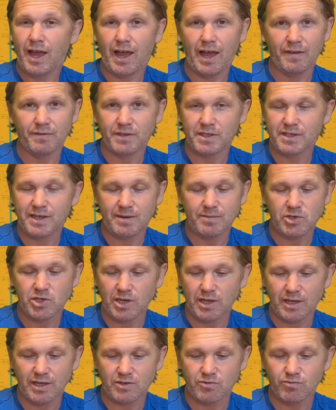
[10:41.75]
And the team
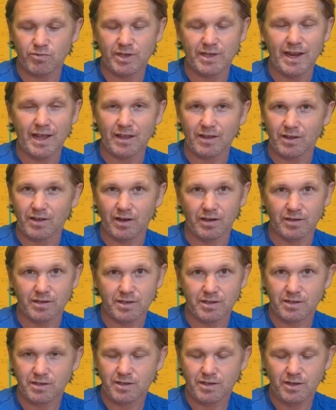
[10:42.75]
sheet is
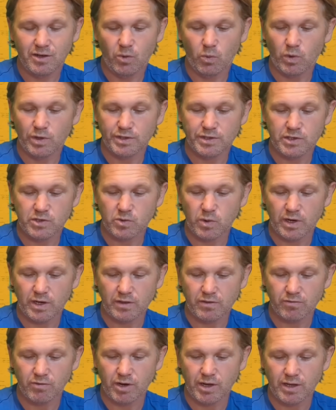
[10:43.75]
ridiculous,
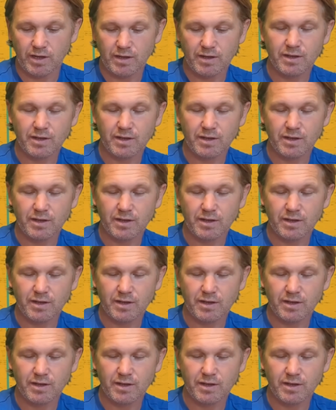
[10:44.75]
1-23.